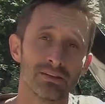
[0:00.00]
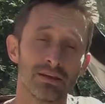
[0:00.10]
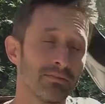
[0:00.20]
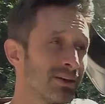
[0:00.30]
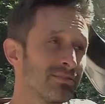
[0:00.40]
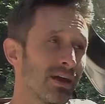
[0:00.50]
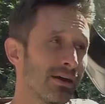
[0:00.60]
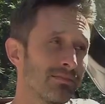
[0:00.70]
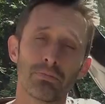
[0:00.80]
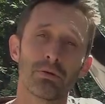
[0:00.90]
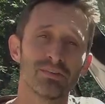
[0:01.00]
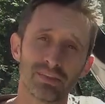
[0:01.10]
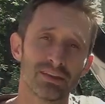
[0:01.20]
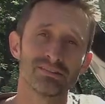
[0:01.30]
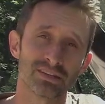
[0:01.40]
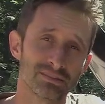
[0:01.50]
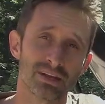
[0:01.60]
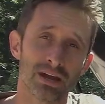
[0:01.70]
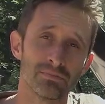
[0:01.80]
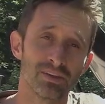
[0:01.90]
Have I said, I've probably said that six
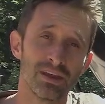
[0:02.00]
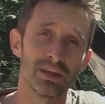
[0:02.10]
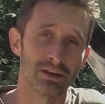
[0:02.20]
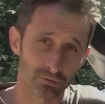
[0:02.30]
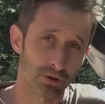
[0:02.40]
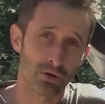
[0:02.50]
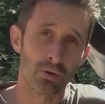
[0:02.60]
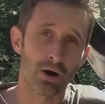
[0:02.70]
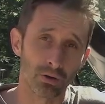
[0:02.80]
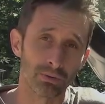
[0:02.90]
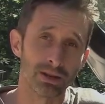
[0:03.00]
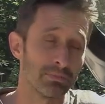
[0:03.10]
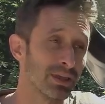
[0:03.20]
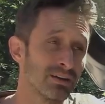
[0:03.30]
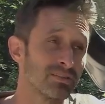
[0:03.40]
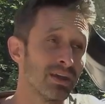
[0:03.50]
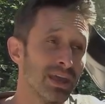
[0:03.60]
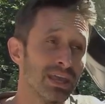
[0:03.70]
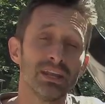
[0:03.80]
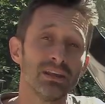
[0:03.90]
times in a row already because
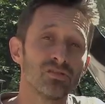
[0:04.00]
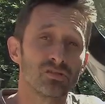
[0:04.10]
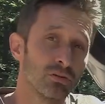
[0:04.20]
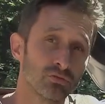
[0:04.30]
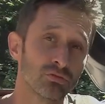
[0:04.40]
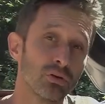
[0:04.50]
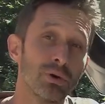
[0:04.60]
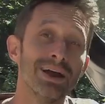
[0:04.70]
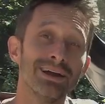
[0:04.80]
it is so true.